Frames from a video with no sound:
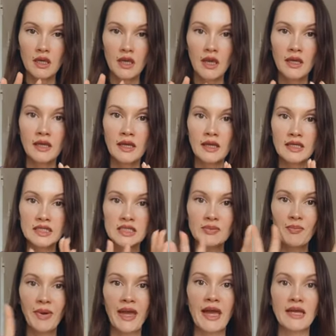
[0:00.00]
and
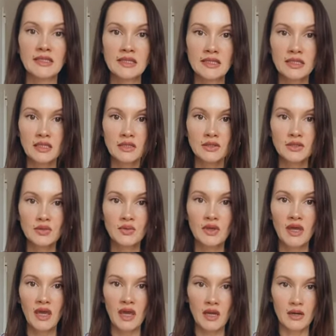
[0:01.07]
expands into
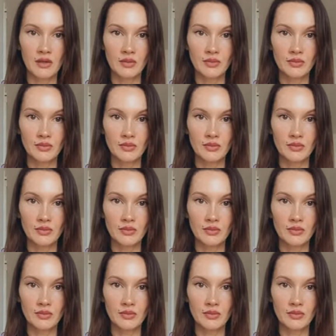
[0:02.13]
the air.